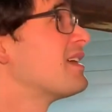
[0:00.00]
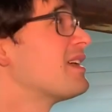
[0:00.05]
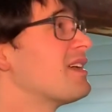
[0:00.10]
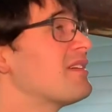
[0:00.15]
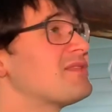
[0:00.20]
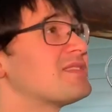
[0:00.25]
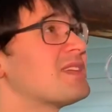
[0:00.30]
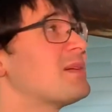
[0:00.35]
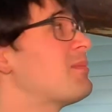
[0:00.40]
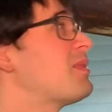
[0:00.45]

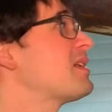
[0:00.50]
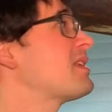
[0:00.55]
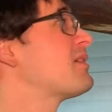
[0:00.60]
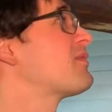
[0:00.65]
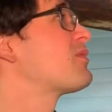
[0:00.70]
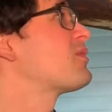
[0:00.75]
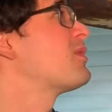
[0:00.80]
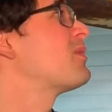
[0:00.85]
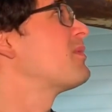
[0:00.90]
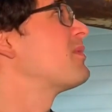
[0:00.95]
if somebody
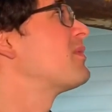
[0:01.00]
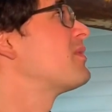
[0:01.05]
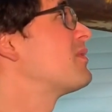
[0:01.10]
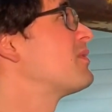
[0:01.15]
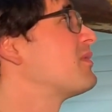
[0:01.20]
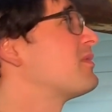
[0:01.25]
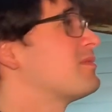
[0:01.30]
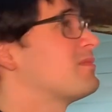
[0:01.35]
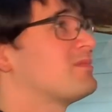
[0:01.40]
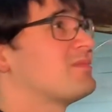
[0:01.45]
from
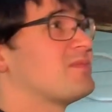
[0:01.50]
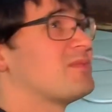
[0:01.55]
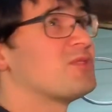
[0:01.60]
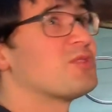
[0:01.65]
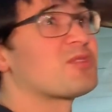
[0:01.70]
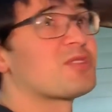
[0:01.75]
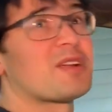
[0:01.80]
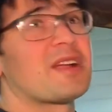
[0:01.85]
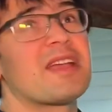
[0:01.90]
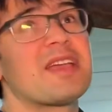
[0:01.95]

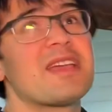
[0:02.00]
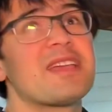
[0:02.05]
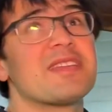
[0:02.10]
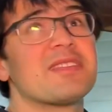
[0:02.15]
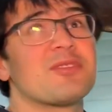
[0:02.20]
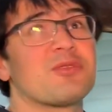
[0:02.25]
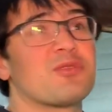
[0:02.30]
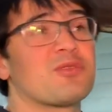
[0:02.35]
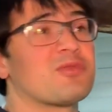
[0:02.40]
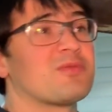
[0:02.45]

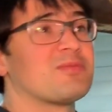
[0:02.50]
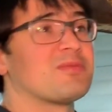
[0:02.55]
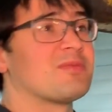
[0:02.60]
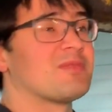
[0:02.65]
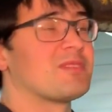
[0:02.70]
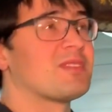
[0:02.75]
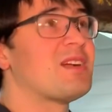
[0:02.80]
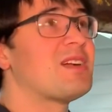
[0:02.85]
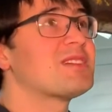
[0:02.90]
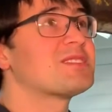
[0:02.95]
Ukraine or
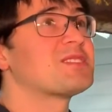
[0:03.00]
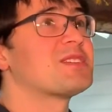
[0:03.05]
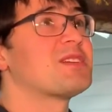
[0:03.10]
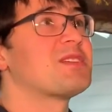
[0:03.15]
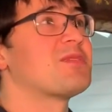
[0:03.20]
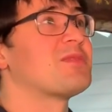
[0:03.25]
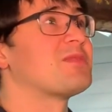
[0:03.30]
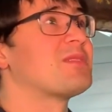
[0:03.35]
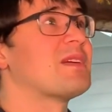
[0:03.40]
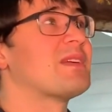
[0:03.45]

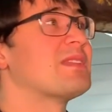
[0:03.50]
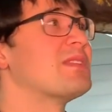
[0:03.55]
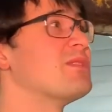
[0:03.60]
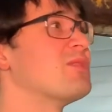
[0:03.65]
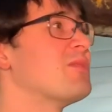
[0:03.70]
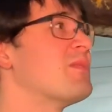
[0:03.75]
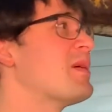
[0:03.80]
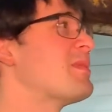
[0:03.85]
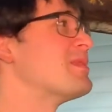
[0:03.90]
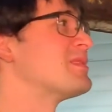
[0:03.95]
Russia, or I don't
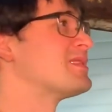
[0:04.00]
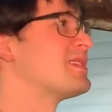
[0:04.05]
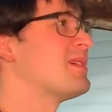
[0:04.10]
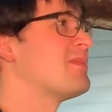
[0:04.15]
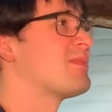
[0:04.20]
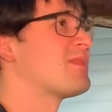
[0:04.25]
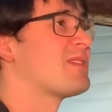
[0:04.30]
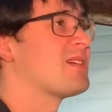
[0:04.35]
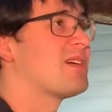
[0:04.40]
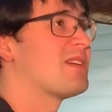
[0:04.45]
know, maybe
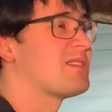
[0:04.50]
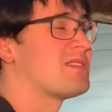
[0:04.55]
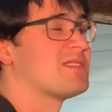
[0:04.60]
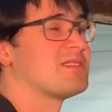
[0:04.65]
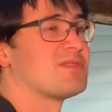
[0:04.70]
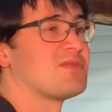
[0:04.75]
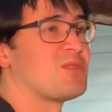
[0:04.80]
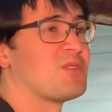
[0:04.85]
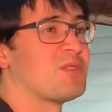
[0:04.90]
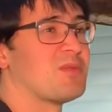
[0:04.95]
some
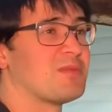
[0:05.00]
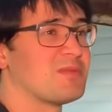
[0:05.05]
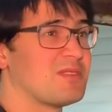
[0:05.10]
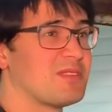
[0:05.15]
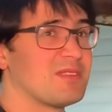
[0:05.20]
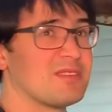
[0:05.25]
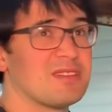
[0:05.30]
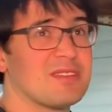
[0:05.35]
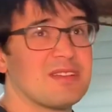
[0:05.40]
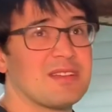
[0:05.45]
countries from
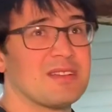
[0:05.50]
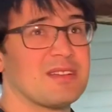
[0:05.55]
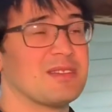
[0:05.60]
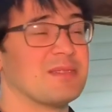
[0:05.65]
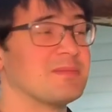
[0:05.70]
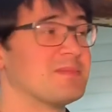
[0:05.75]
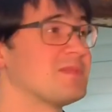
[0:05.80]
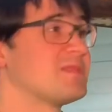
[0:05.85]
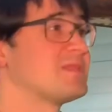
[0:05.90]
uh,